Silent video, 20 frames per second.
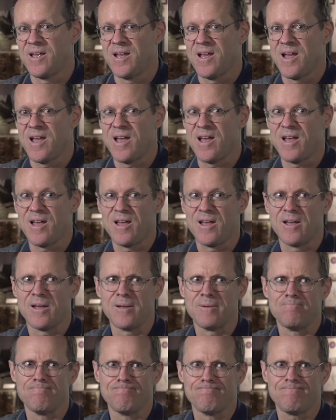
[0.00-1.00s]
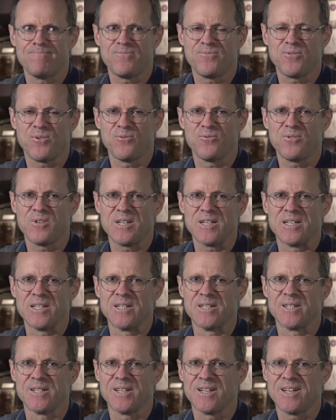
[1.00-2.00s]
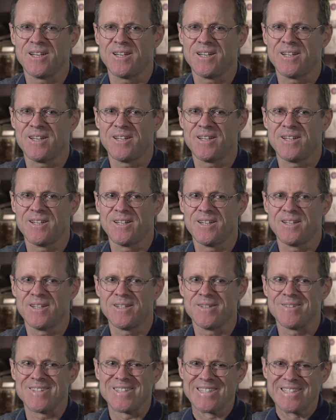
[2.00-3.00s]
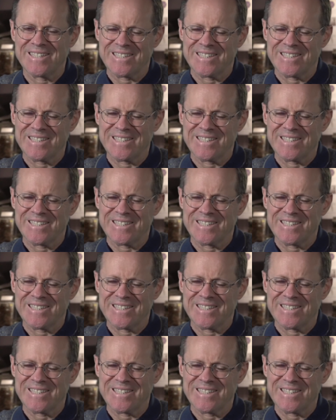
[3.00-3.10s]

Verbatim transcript: For fun, I